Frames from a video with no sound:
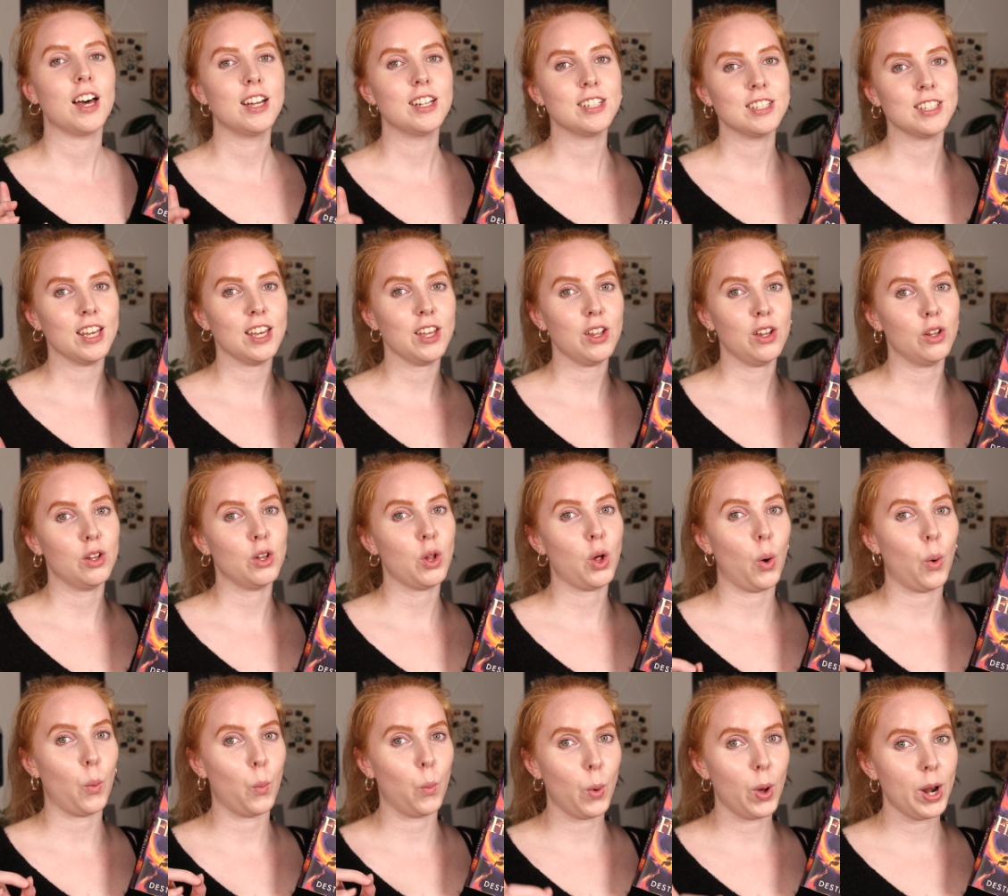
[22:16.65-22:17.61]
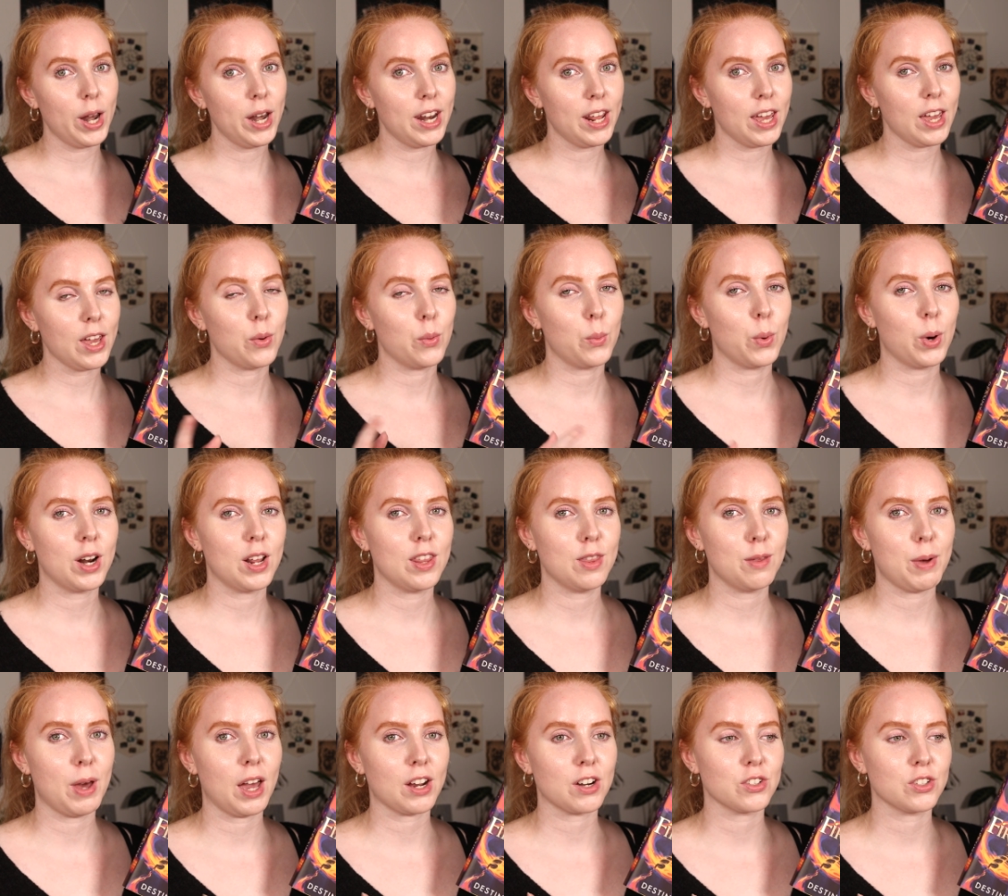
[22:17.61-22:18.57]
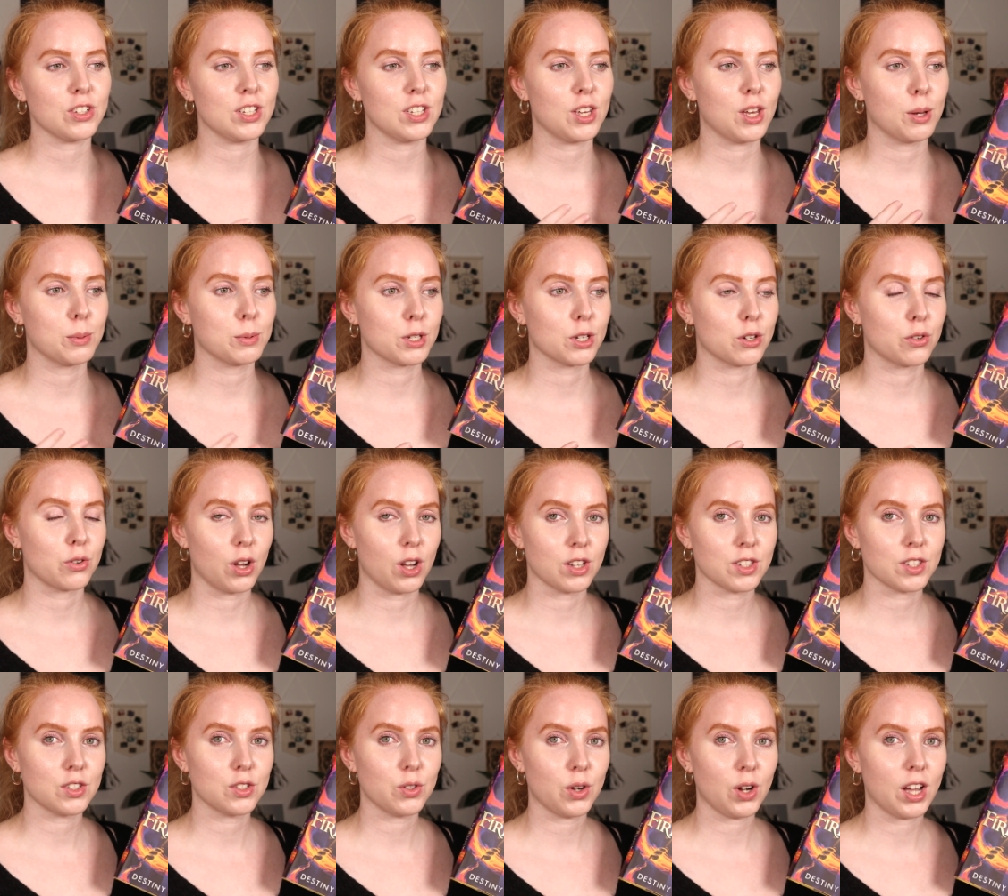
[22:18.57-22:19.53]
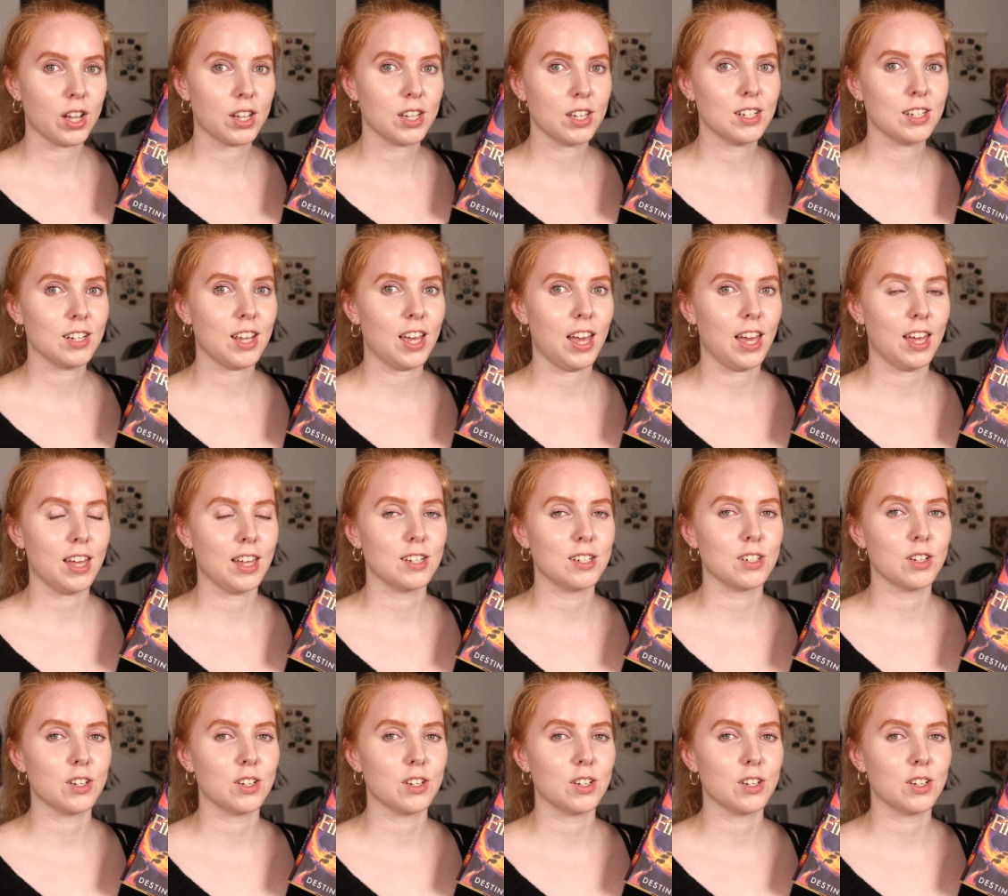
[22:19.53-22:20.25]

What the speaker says: Until one day, one of them actually comes across a dragon and